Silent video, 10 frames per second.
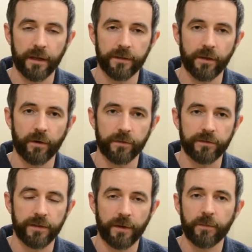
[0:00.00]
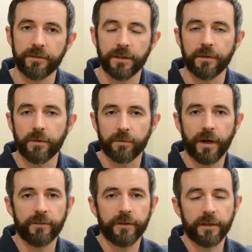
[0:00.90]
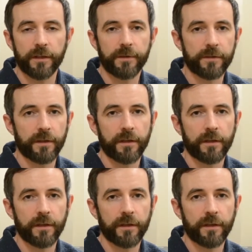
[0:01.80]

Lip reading: those that we see with wide field imaging.